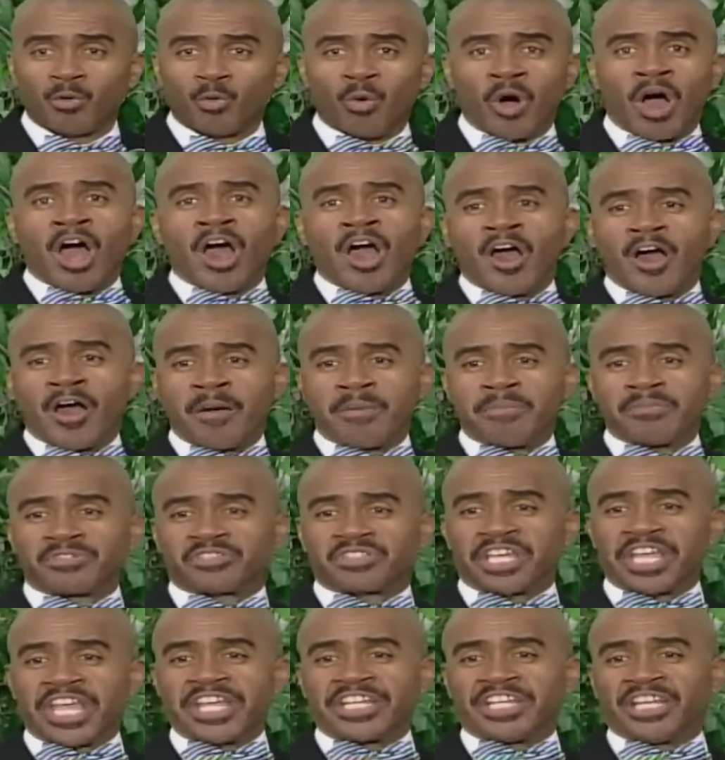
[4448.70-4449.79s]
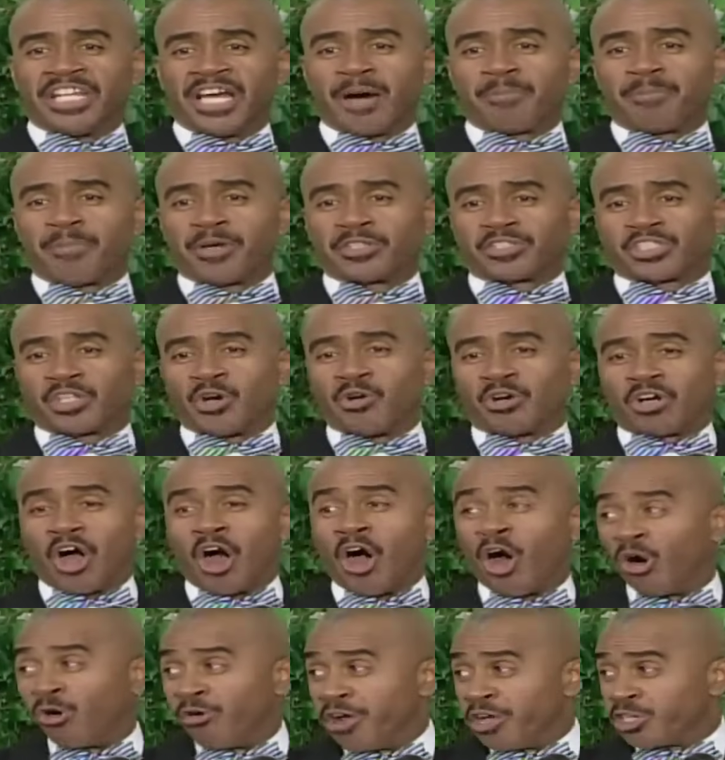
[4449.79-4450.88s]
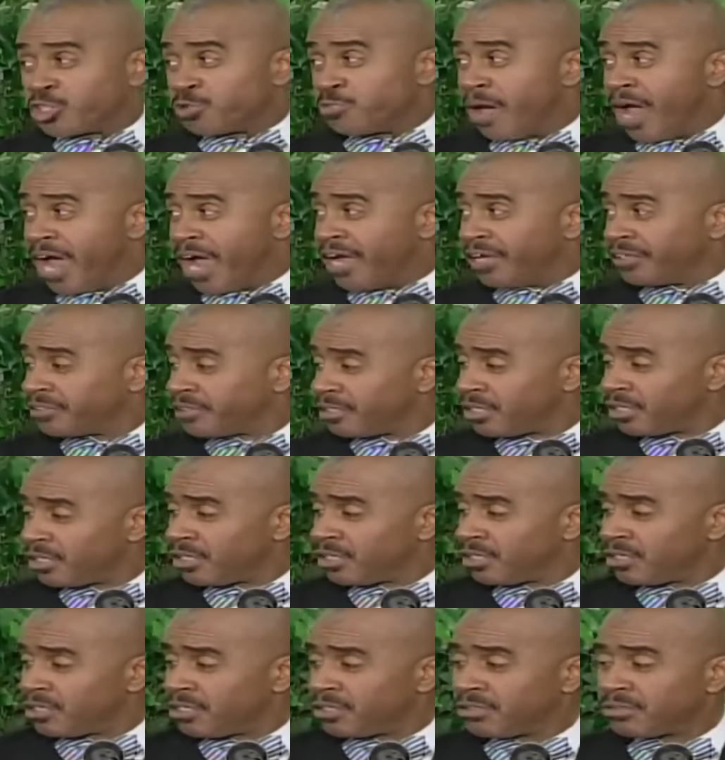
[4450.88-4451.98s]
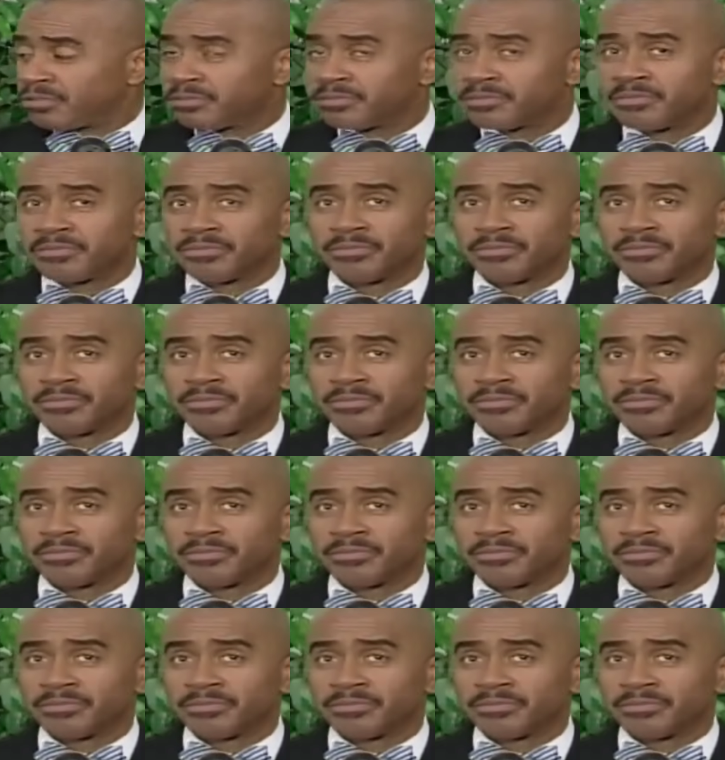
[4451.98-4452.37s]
Worms eating up a so-called rich man. Amen.